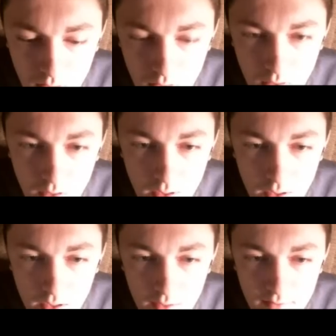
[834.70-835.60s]
Alright, I
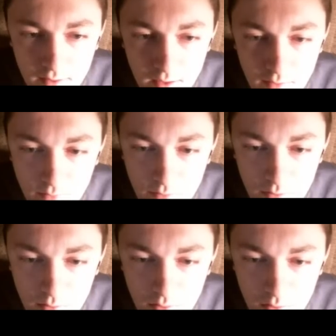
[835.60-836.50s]
gotta save.
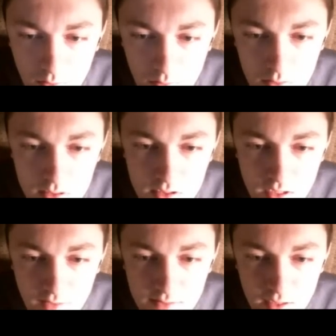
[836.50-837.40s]
Where's the
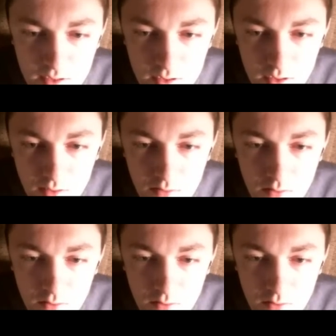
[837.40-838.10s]
save section now?